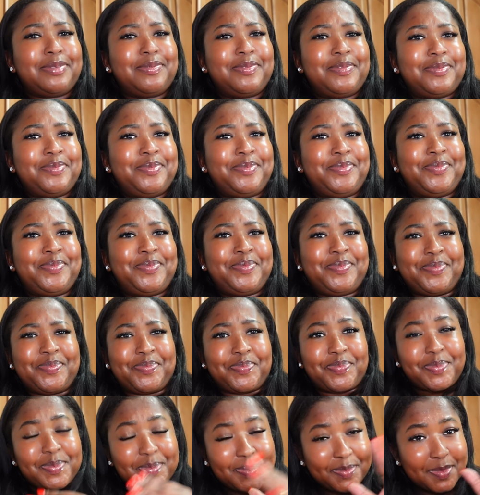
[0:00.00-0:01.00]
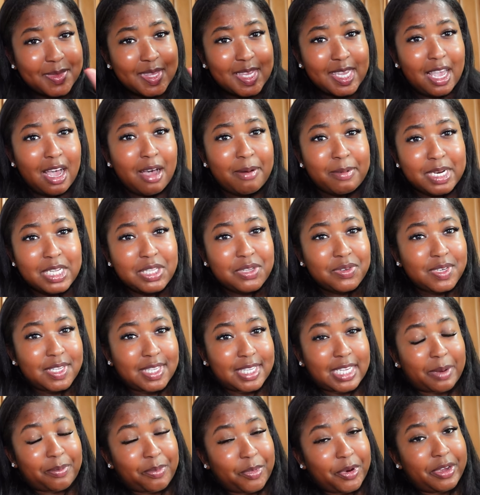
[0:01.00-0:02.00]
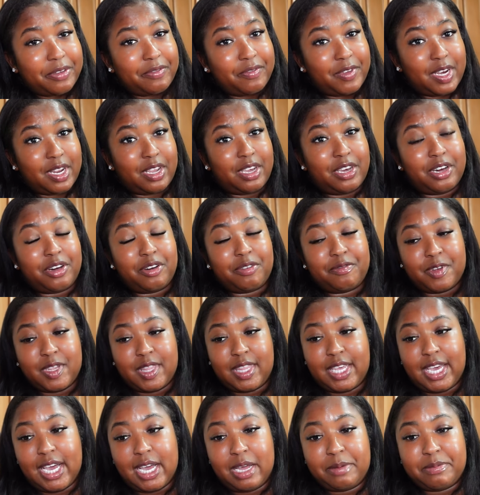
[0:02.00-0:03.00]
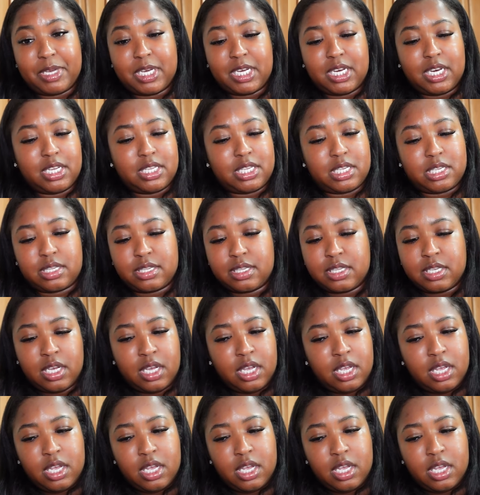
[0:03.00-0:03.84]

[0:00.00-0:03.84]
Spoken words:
I'm going to do a separate video for that because,